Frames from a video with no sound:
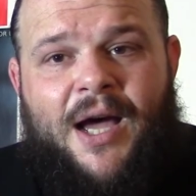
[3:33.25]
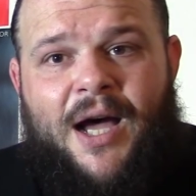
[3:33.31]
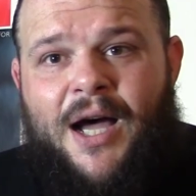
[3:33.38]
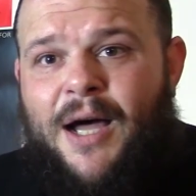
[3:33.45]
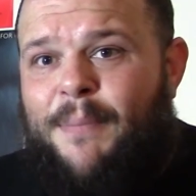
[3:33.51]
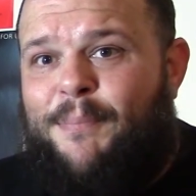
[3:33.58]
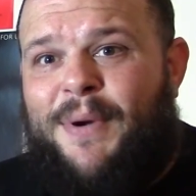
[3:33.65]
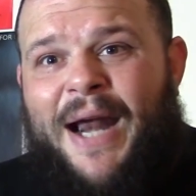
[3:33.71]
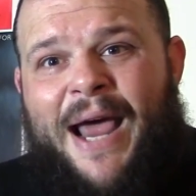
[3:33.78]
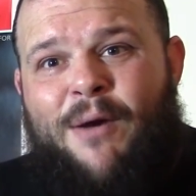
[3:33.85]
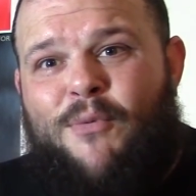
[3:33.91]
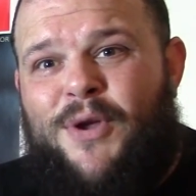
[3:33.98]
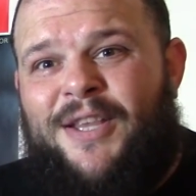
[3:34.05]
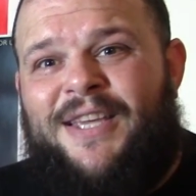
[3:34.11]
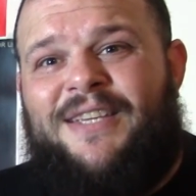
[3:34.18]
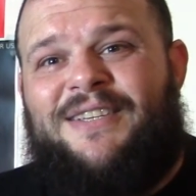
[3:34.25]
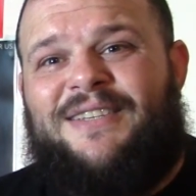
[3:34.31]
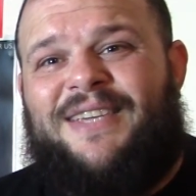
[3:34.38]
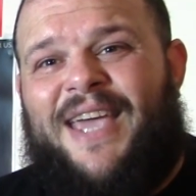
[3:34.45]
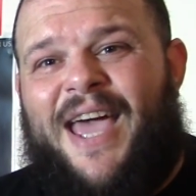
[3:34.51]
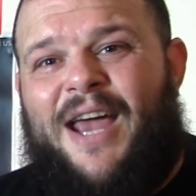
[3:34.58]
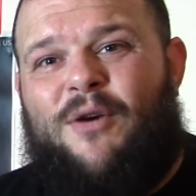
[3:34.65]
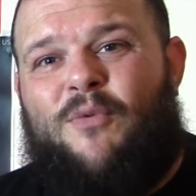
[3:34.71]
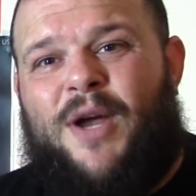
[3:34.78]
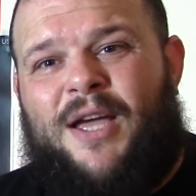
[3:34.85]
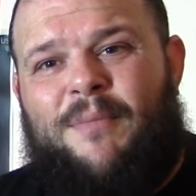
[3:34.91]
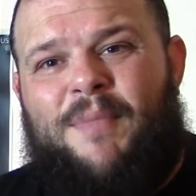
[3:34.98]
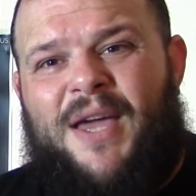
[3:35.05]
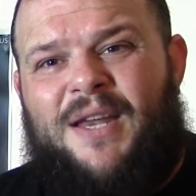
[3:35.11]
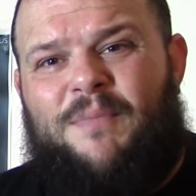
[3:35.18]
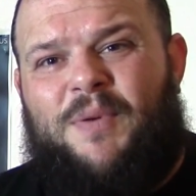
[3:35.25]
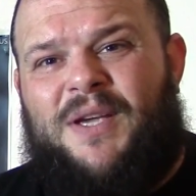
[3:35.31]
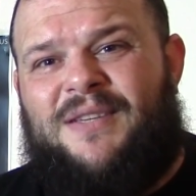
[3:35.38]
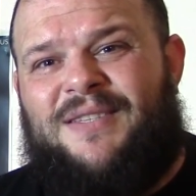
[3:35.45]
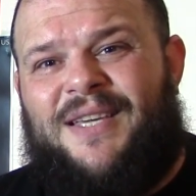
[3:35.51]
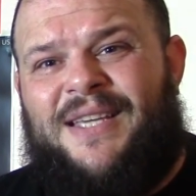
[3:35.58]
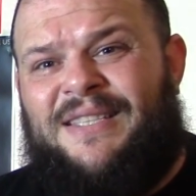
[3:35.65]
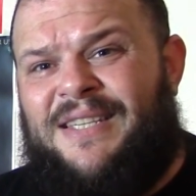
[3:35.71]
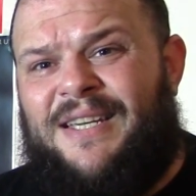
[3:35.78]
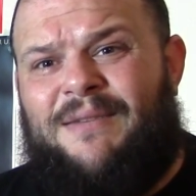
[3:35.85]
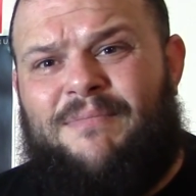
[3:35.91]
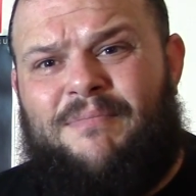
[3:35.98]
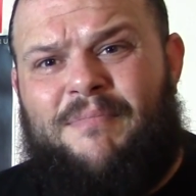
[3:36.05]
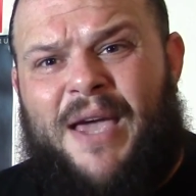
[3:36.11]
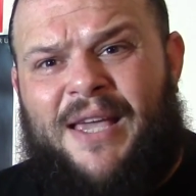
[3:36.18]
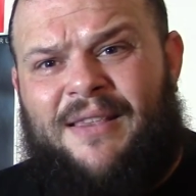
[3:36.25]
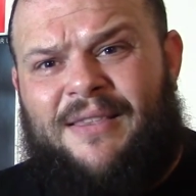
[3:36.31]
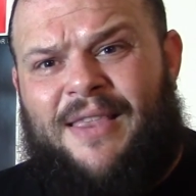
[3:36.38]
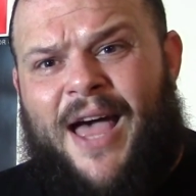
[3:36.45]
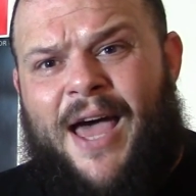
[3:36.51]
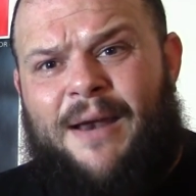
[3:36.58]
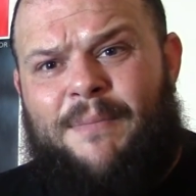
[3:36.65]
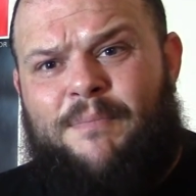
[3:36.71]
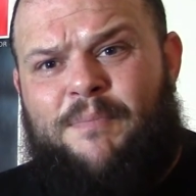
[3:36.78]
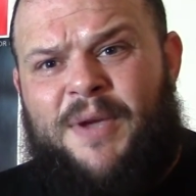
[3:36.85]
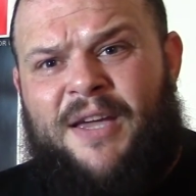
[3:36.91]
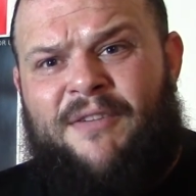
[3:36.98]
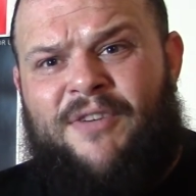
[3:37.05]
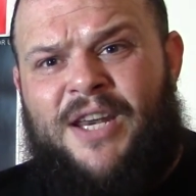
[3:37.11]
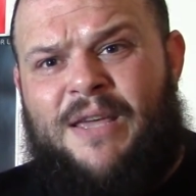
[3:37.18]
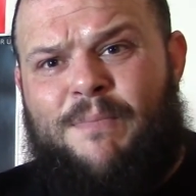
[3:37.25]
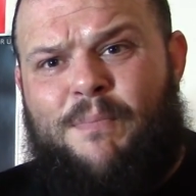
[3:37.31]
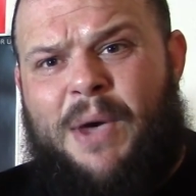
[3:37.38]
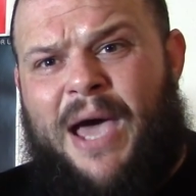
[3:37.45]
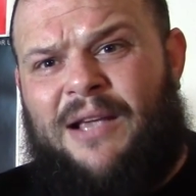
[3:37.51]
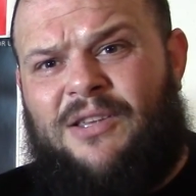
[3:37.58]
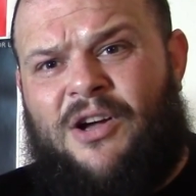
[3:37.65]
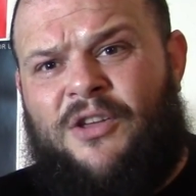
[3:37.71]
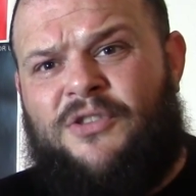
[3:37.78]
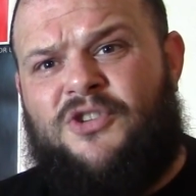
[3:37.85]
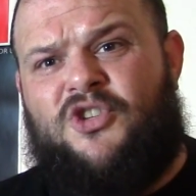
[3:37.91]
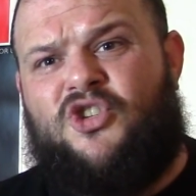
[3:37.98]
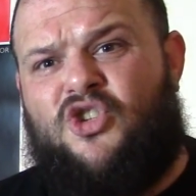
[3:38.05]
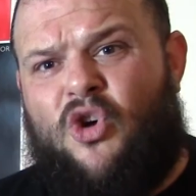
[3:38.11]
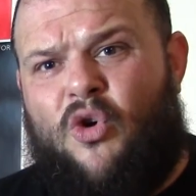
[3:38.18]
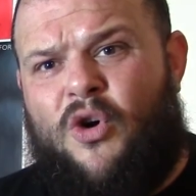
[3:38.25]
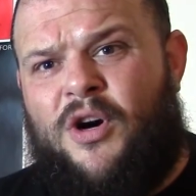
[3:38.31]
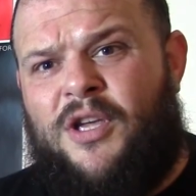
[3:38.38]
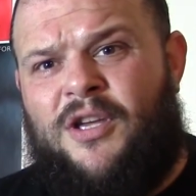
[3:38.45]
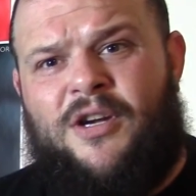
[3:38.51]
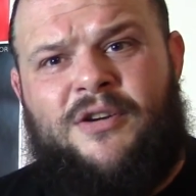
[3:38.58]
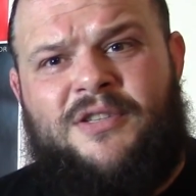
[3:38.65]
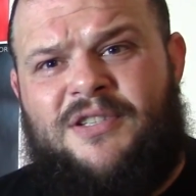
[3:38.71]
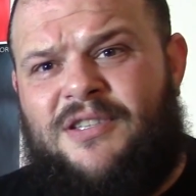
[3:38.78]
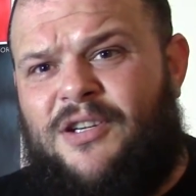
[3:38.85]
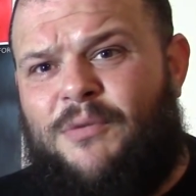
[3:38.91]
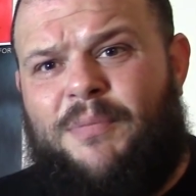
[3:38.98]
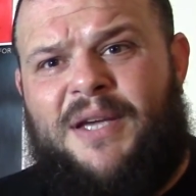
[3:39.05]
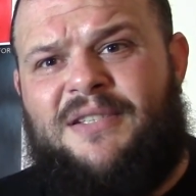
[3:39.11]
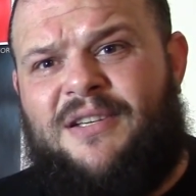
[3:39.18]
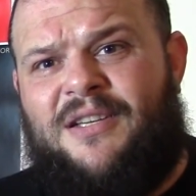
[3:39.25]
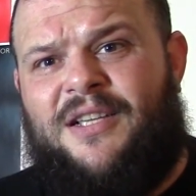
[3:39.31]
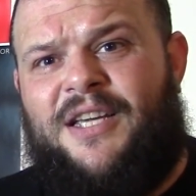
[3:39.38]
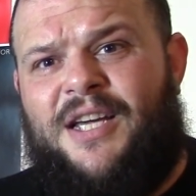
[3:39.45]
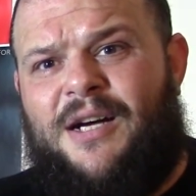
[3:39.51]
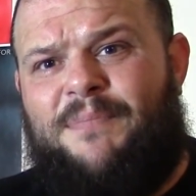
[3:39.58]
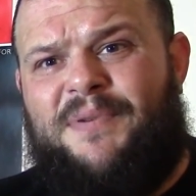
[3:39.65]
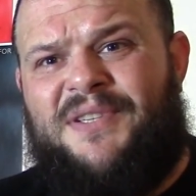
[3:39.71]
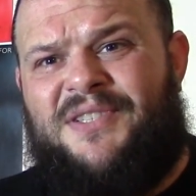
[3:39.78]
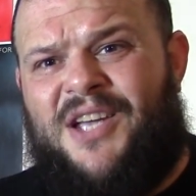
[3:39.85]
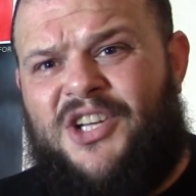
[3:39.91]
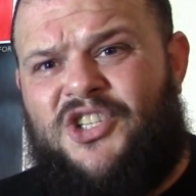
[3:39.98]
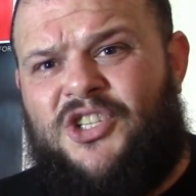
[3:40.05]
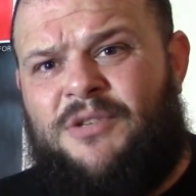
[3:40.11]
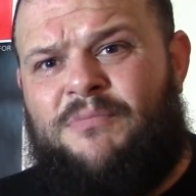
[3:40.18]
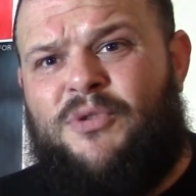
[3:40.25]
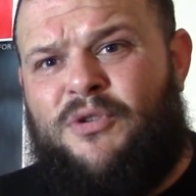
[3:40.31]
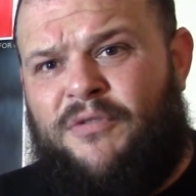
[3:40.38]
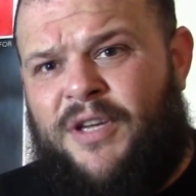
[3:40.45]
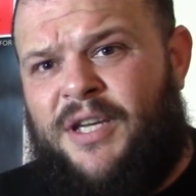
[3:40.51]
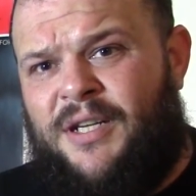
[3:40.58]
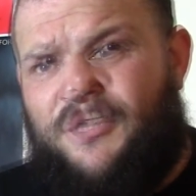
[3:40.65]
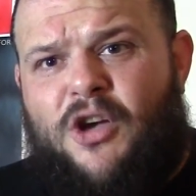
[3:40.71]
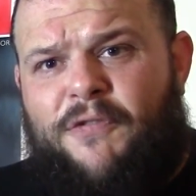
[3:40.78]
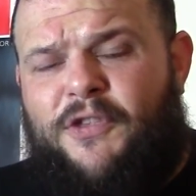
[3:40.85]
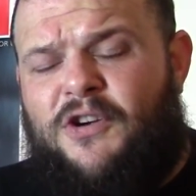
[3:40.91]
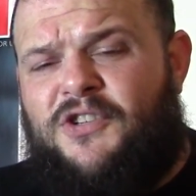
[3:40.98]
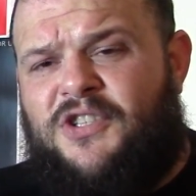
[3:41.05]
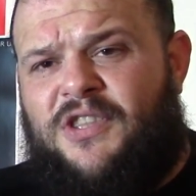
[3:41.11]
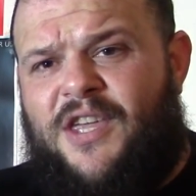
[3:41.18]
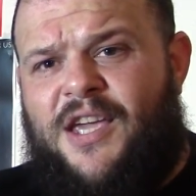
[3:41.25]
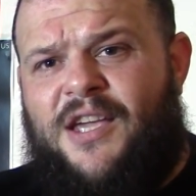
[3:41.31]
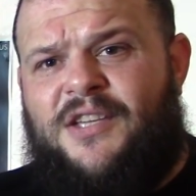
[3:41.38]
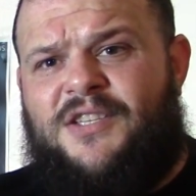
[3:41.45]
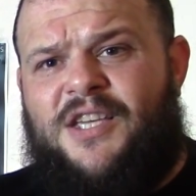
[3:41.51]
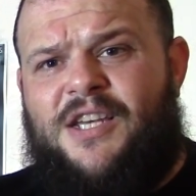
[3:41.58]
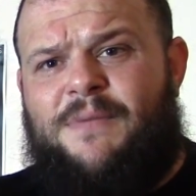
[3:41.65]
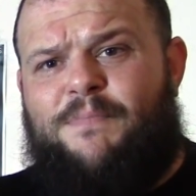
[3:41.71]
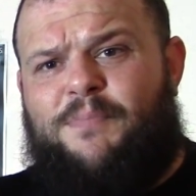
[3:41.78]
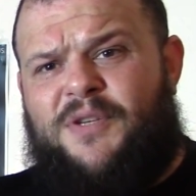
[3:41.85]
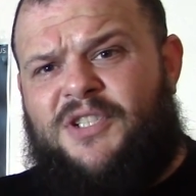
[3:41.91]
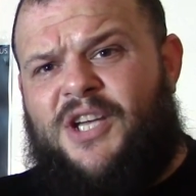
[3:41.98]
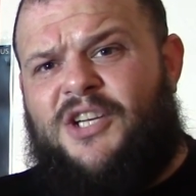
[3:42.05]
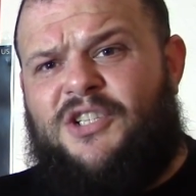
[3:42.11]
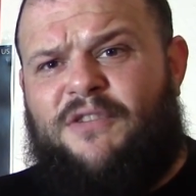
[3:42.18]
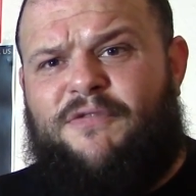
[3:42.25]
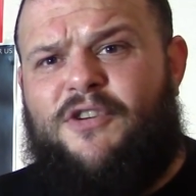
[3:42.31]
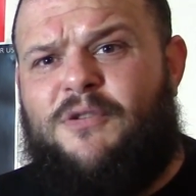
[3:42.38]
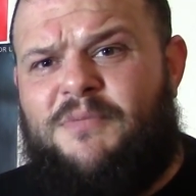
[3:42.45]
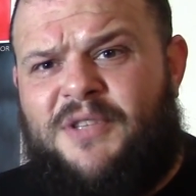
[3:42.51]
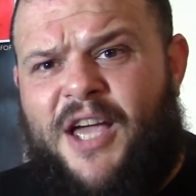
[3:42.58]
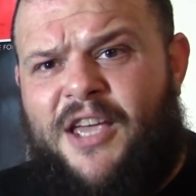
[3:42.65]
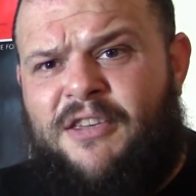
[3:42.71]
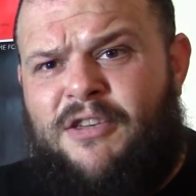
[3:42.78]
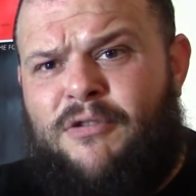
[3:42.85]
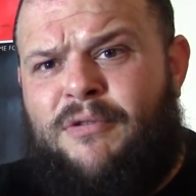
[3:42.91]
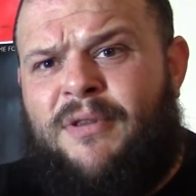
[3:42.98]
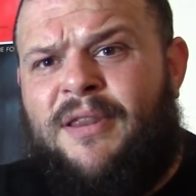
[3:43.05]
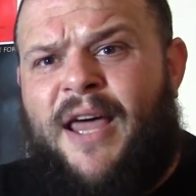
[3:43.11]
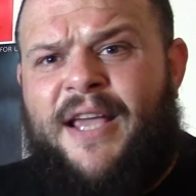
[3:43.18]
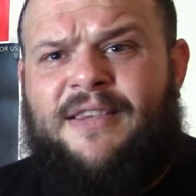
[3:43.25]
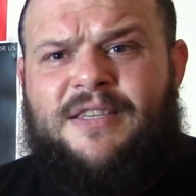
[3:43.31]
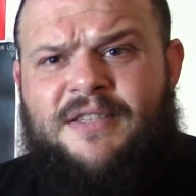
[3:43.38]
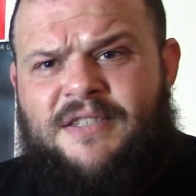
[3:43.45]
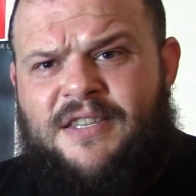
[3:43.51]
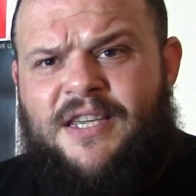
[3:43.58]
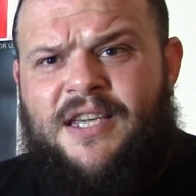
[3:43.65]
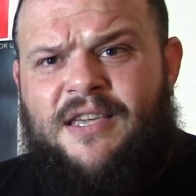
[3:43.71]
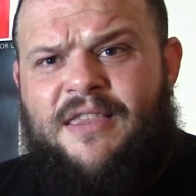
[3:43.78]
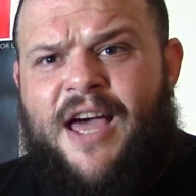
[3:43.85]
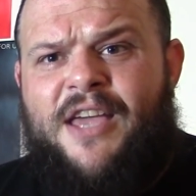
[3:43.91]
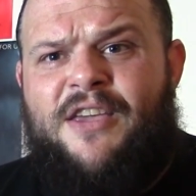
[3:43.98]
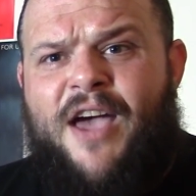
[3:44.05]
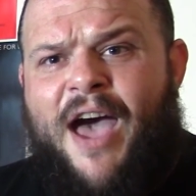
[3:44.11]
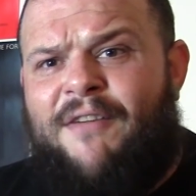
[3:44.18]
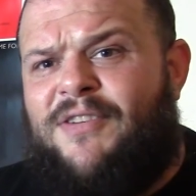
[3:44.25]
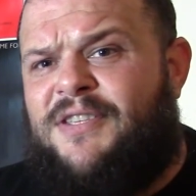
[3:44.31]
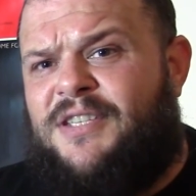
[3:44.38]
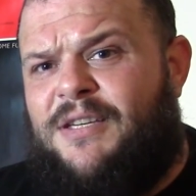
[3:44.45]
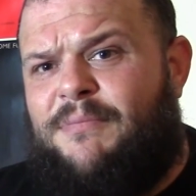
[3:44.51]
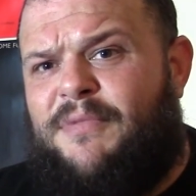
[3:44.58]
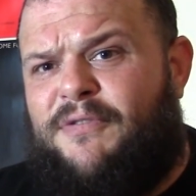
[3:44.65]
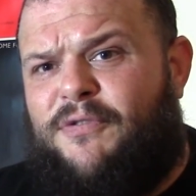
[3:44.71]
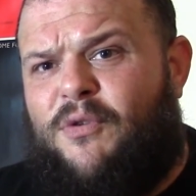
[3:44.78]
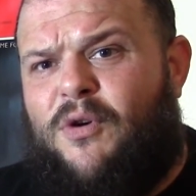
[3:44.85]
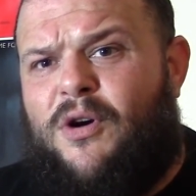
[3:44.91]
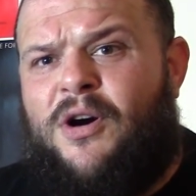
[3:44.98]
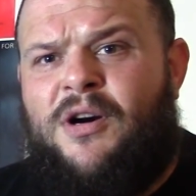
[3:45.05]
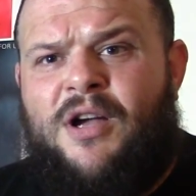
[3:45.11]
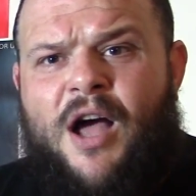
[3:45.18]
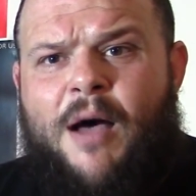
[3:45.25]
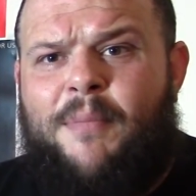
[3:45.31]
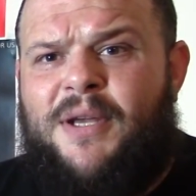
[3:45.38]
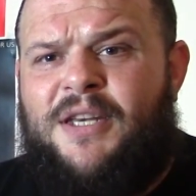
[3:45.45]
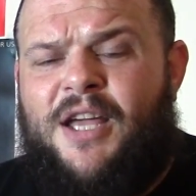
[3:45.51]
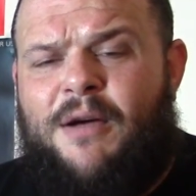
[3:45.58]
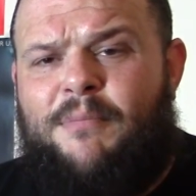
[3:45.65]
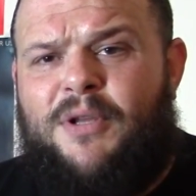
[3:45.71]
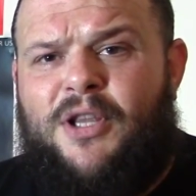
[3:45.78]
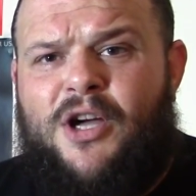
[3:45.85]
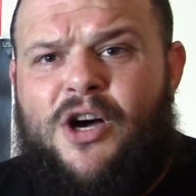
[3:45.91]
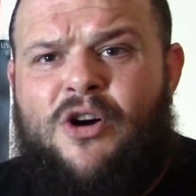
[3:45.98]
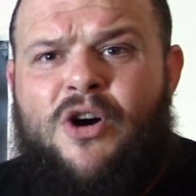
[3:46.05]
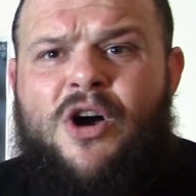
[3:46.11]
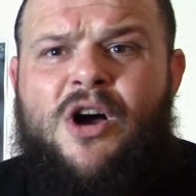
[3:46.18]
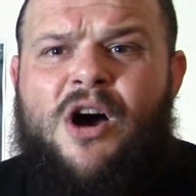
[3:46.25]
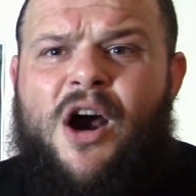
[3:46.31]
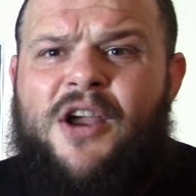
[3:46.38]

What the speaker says: But I really just can't recommend it because it didn't make that big of an impact on the story. You know, it's still basically a possession movie. So if there's things in possession films that you'd like to see that you haven't seen before, comment down below.